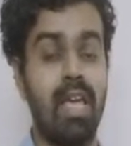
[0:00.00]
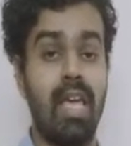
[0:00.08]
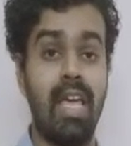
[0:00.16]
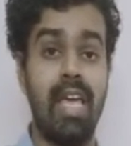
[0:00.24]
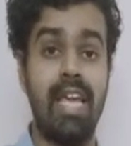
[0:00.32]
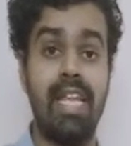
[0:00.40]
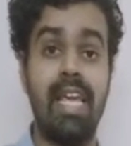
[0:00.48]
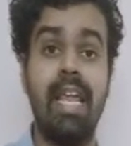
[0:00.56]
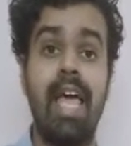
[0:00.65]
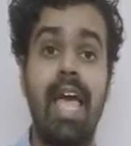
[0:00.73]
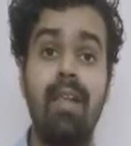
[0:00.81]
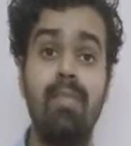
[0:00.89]
It can
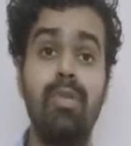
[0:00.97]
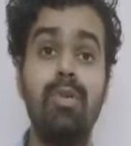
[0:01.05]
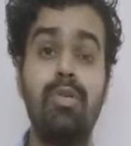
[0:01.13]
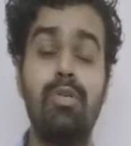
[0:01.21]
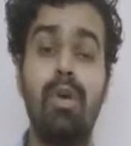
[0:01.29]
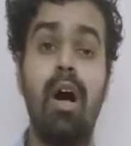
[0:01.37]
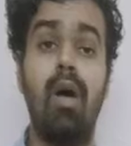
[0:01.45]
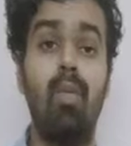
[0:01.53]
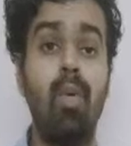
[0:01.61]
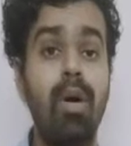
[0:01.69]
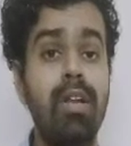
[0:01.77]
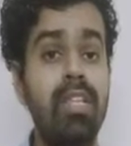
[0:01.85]
help you to
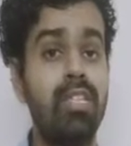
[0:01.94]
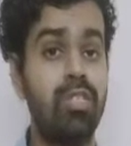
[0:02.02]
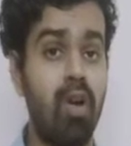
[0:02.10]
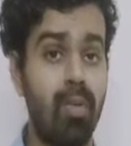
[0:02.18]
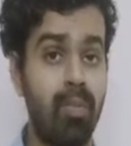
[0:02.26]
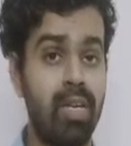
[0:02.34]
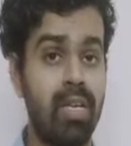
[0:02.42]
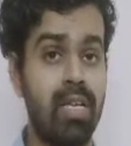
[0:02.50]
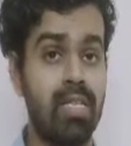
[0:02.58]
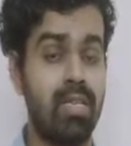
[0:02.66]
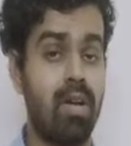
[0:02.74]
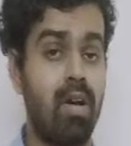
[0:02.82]
avoid the choppiness
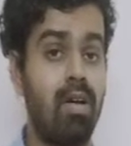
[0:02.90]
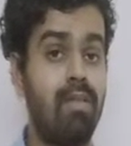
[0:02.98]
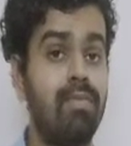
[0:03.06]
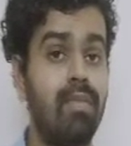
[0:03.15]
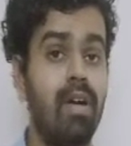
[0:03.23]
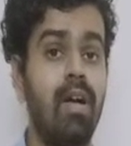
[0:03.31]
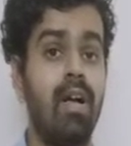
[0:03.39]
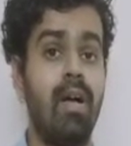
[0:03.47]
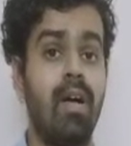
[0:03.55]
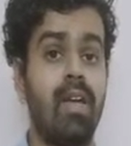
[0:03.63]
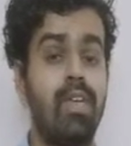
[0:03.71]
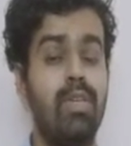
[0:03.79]
of
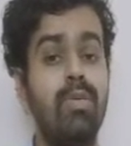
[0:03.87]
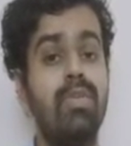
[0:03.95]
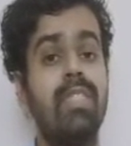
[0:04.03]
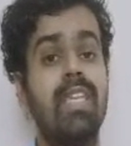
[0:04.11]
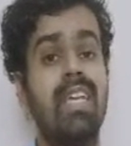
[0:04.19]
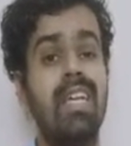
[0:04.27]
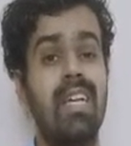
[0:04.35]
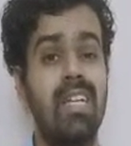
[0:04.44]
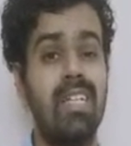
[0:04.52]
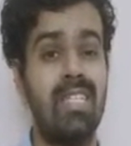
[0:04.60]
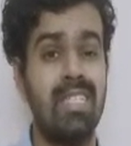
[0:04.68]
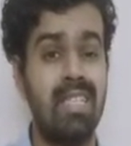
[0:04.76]
using
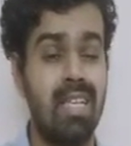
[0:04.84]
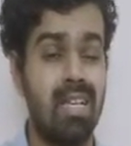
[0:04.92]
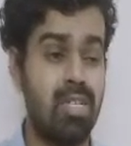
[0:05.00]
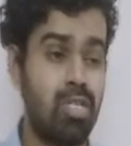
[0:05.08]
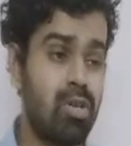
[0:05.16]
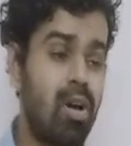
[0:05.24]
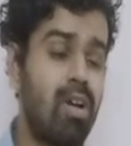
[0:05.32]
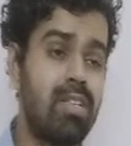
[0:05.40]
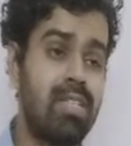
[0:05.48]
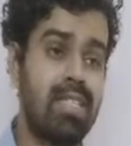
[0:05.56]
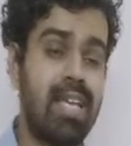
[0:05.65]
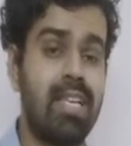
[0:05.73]
short
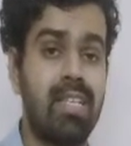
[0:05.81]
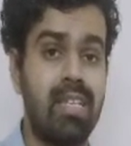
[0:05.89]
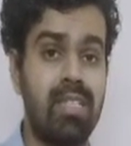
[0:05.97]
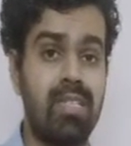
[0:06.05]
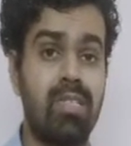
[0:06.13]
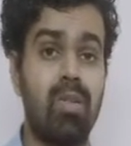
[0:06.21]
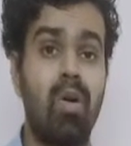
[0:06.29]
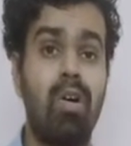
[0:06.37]
sentences or